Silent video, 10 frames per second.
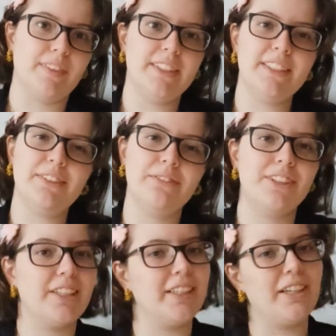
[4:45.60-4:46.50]
This is a
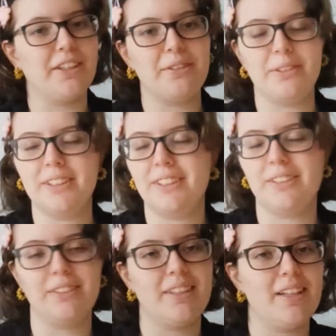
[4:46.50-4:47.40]
very hard
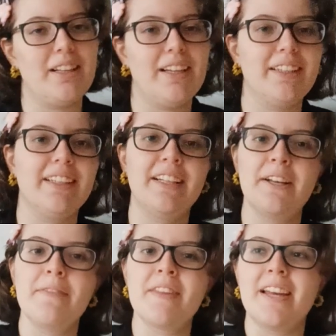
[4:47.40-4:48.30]
question. Like,
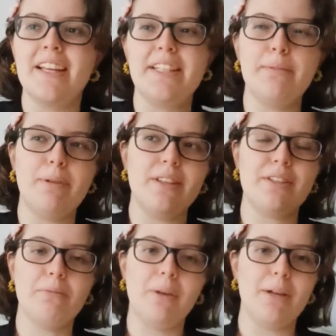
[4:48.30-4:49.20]
it
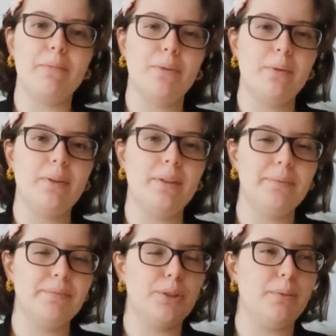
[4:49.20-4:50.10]
depends on my mood,
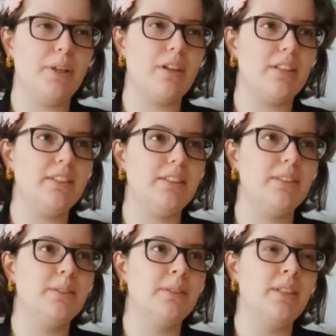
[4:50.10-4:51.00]
to be
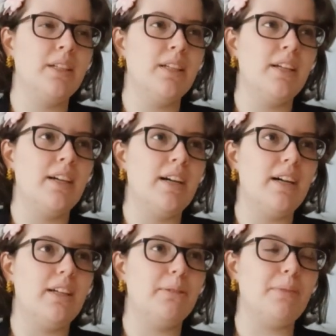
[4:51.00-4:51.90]
honest.
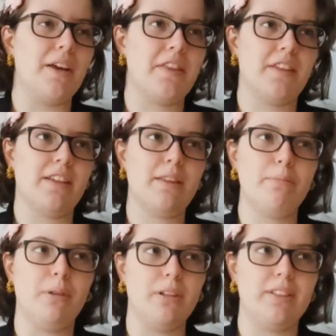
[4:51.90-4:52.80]
I think the
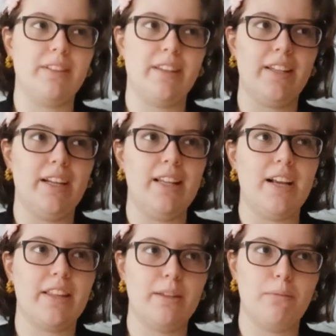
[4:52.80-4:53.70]
part that I
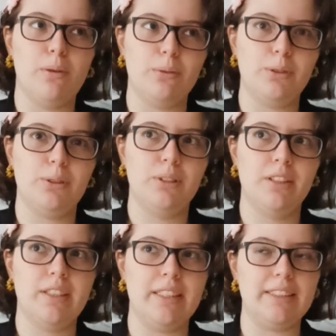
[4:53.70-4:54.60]
like the most
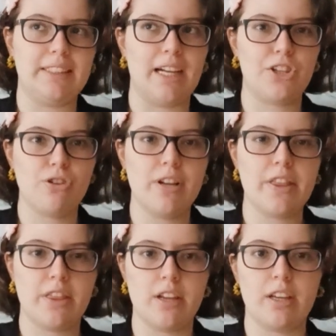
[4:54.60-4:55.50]
is
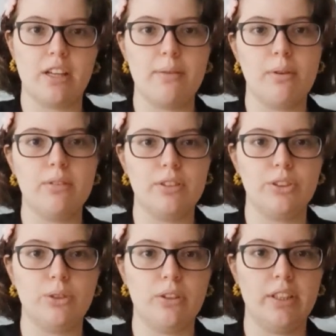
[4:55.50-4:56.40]
actually thinking about the
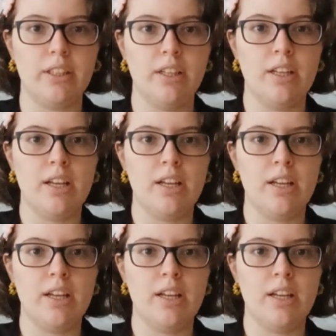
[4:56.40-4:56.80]
story